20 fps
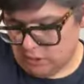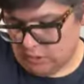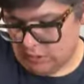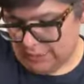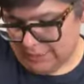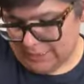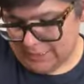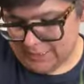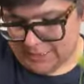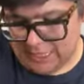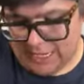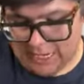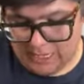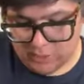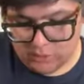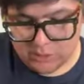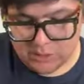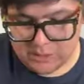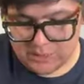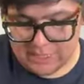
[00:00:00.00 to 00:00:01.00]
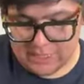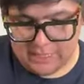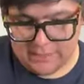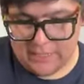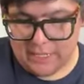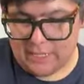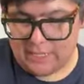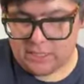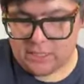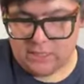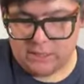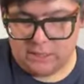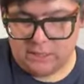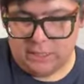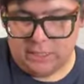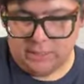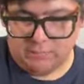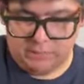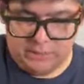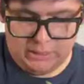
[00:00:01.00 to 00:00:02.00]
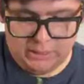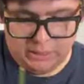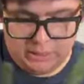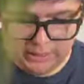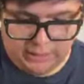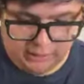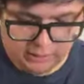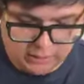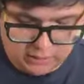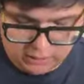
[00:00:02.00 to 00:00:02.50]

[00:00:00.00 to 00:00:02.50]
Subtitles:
So, like I said, I don't say that to, like, be